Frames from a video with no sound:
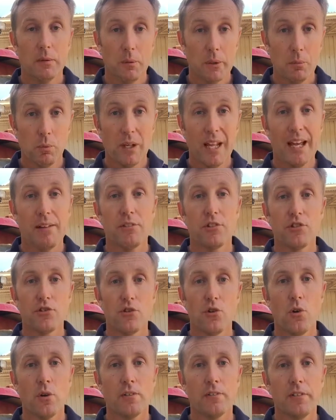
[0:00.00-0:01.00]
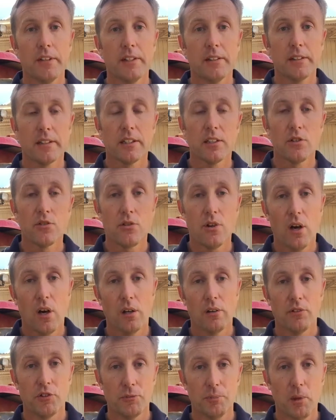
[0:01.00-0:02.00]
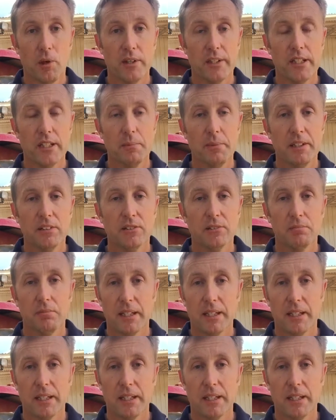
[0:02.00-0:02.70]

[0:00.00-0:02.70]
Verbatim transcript: it, will have a strong fit in the control of spiny emex.